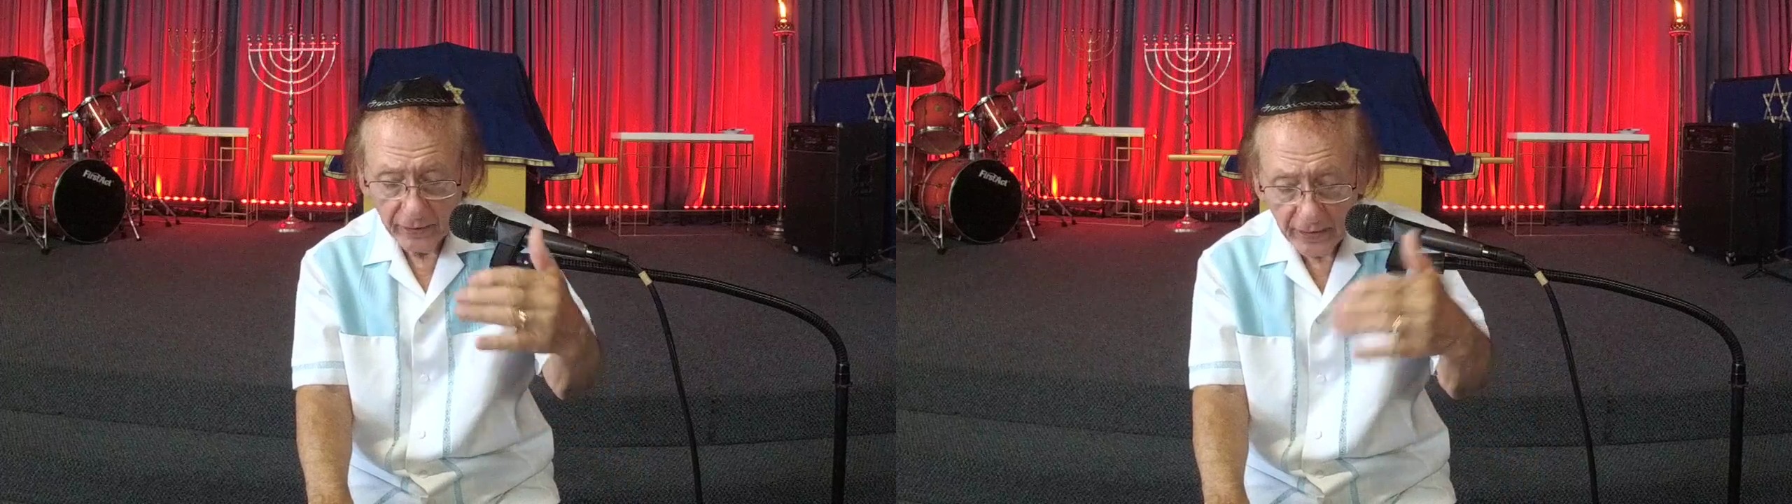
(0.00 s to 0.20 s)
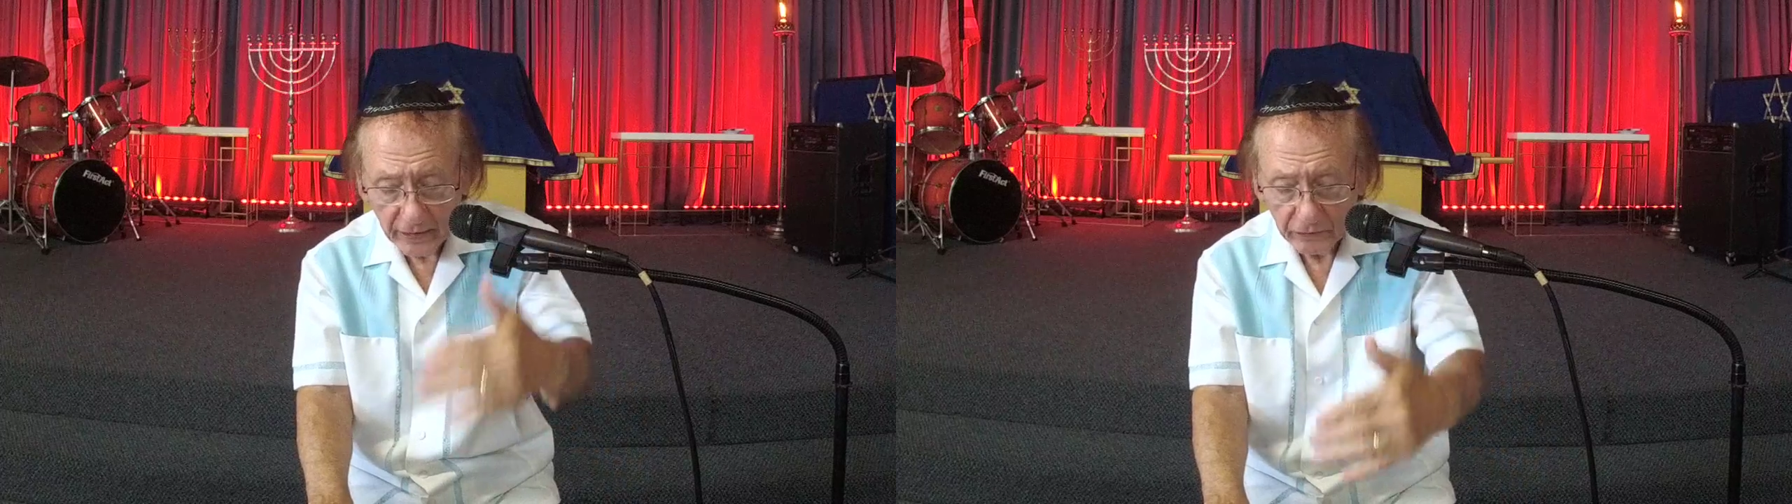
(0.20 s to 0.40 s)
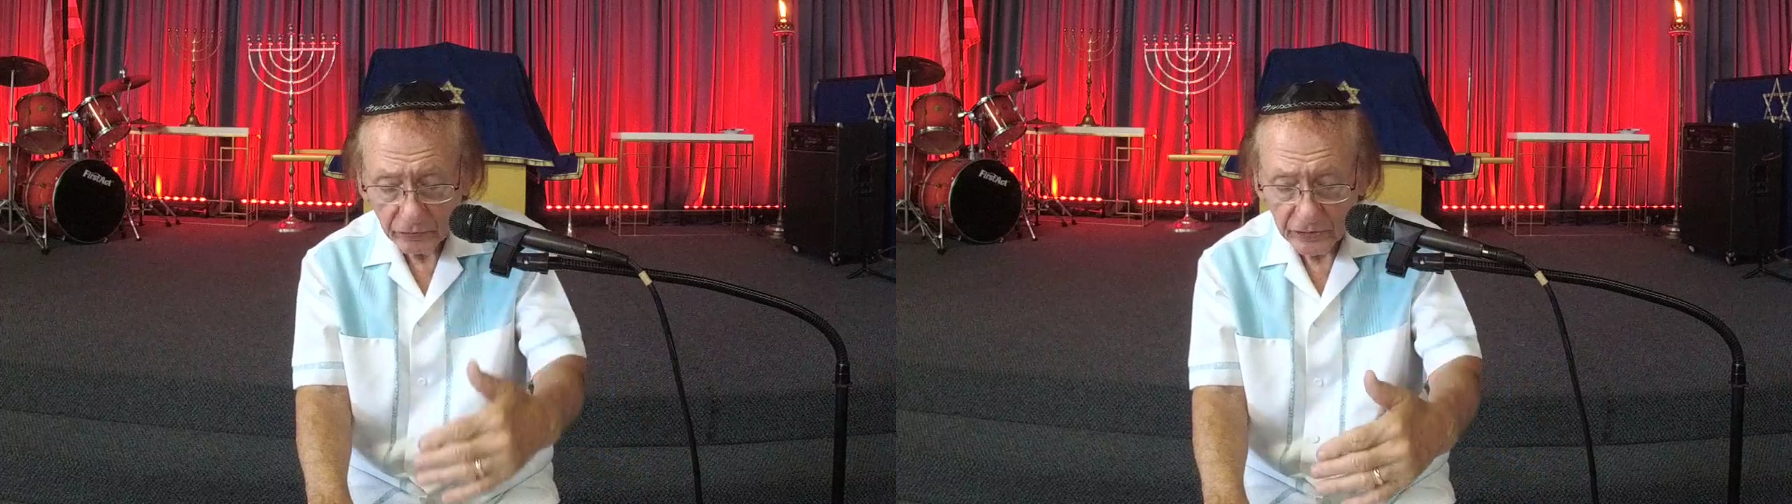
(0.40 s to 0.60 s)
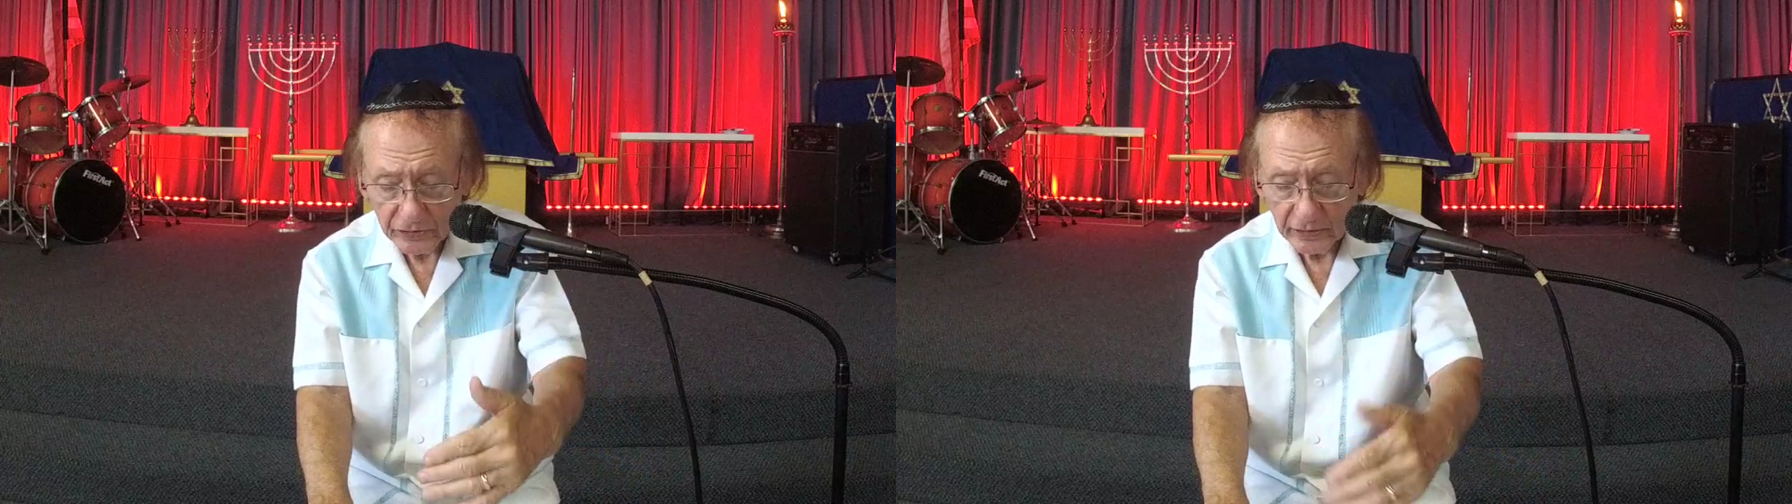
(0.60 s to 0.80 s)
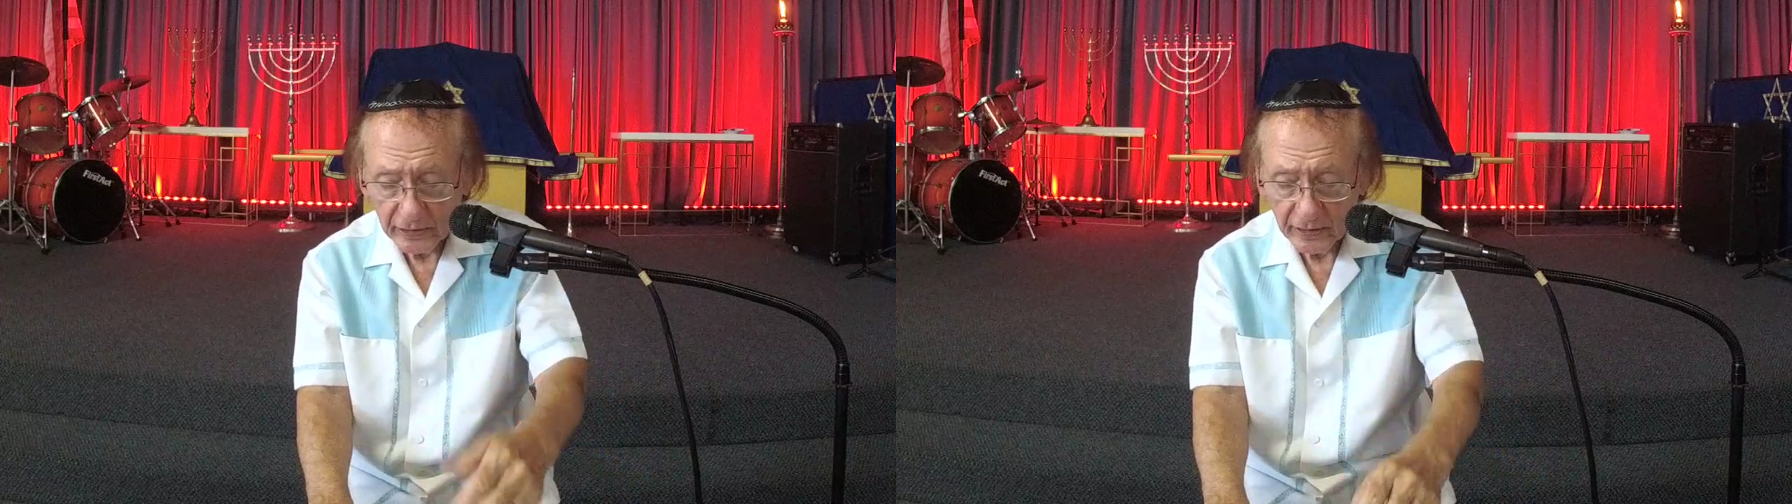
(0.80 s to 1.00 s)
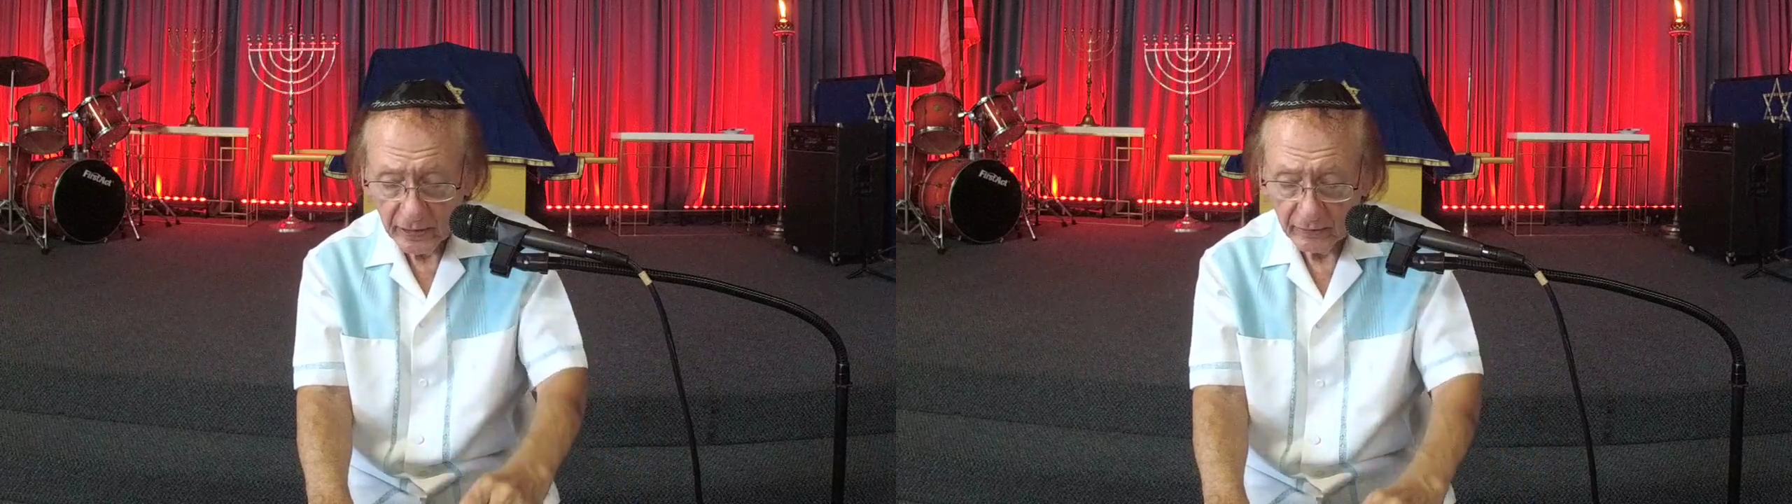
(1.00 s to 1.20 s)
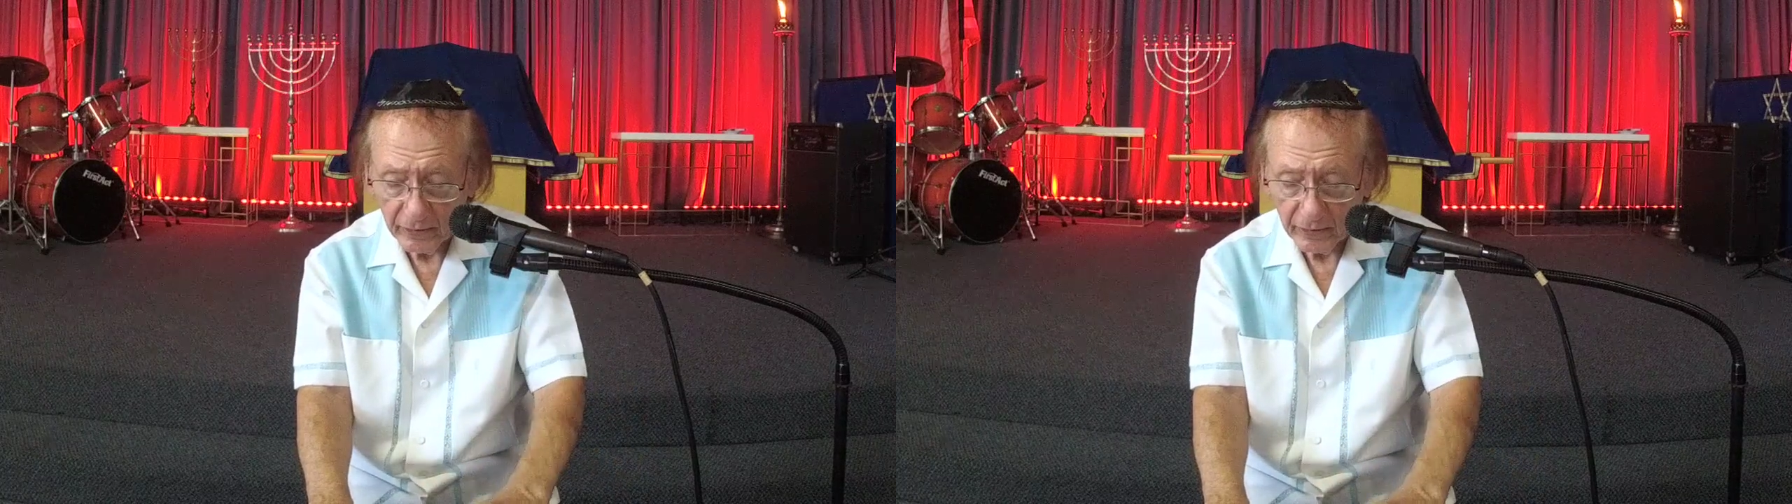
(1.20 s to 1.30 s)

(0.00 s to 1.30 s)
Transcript: interested in